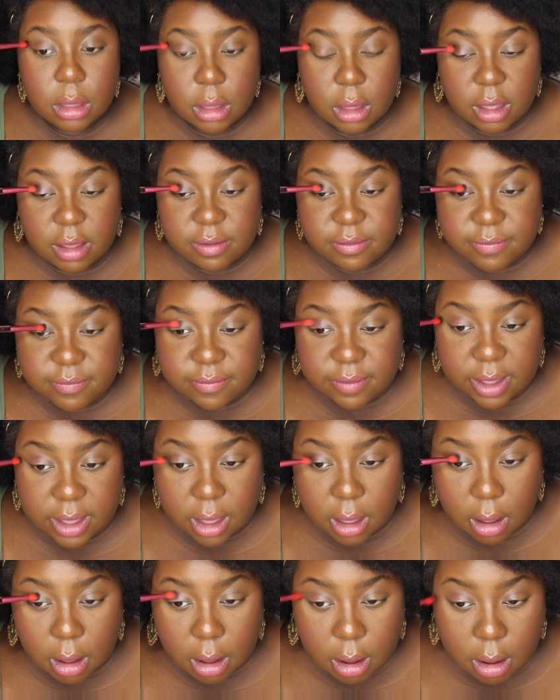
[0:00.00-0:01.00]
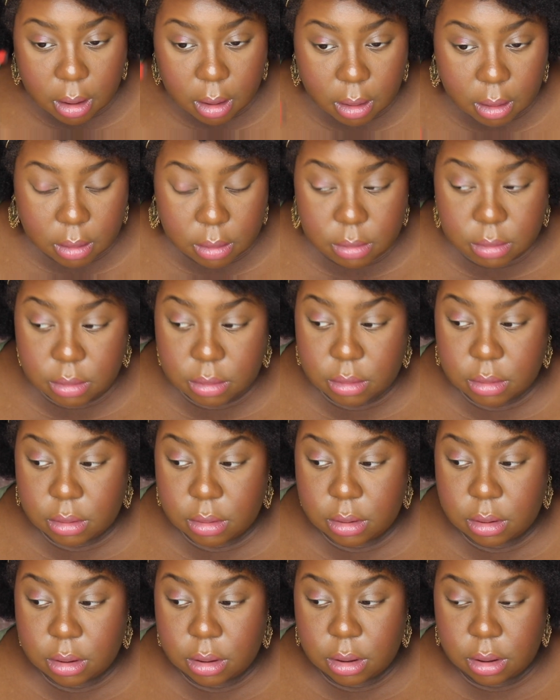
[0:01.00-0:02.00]
If at all.
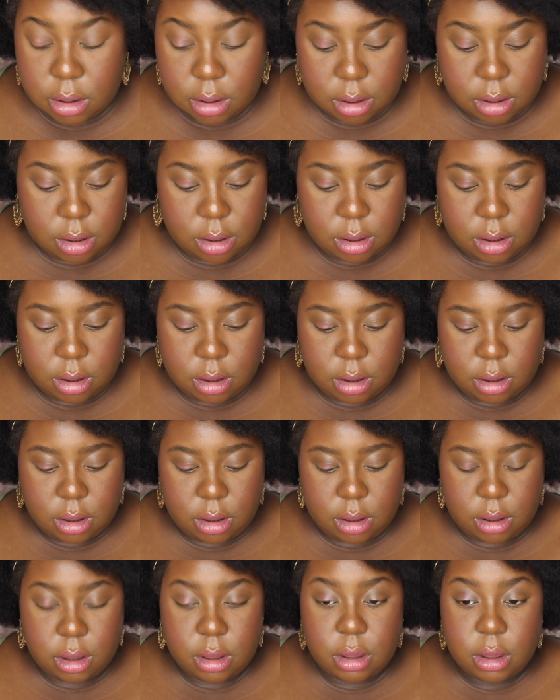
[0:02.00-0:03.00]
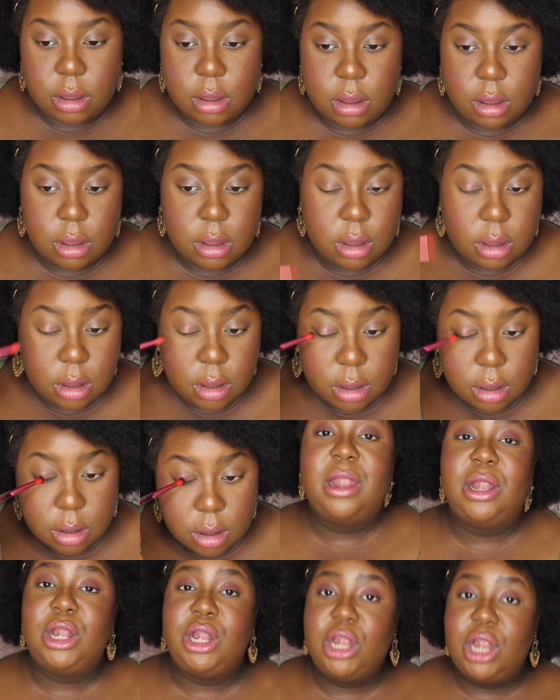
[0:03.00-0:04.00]
Don't do this at home, y'all.
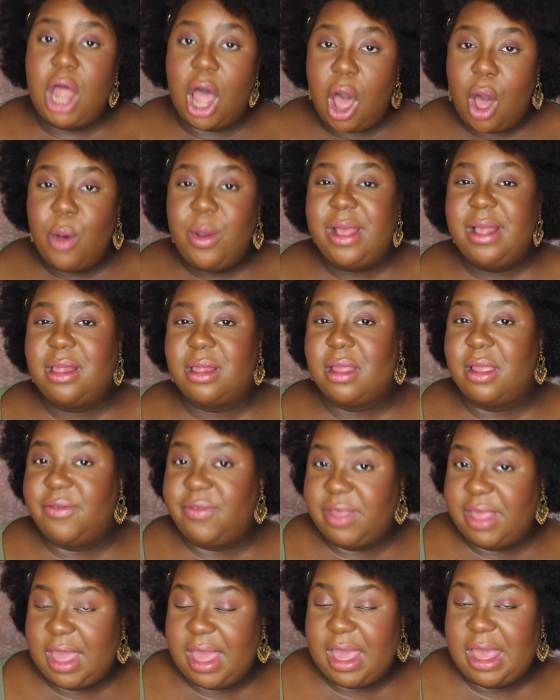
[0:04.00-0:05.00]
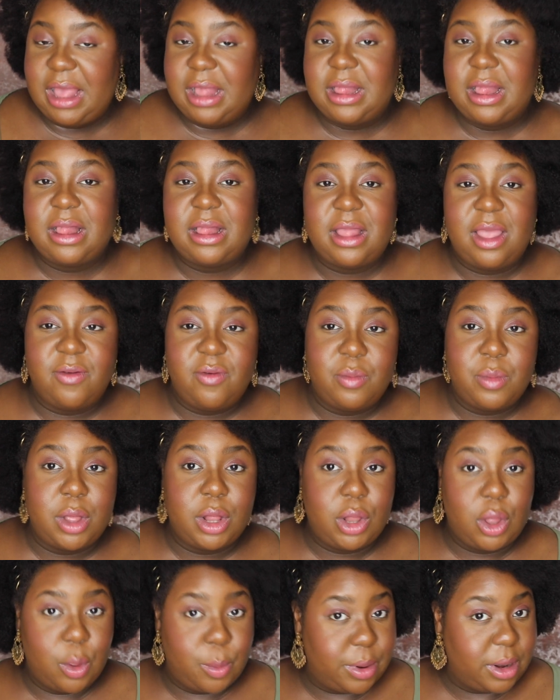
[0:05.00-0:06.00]
Lowest of keys is giving me a
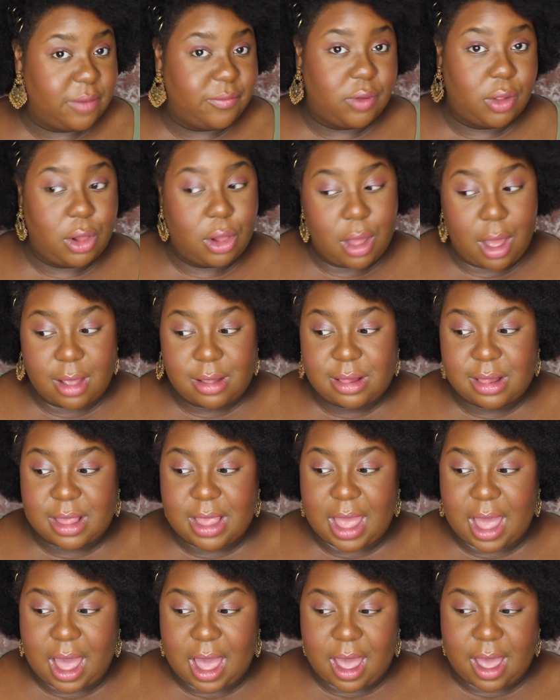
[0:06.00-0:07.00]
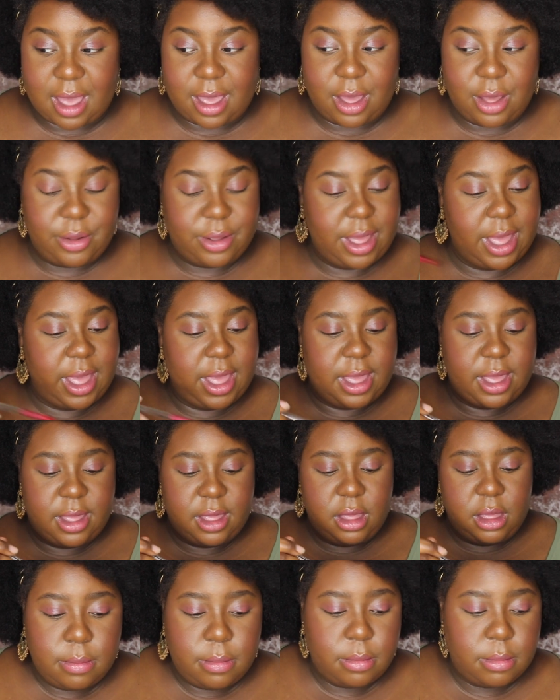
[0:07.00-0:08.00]
little bit of a glossy eye, okay?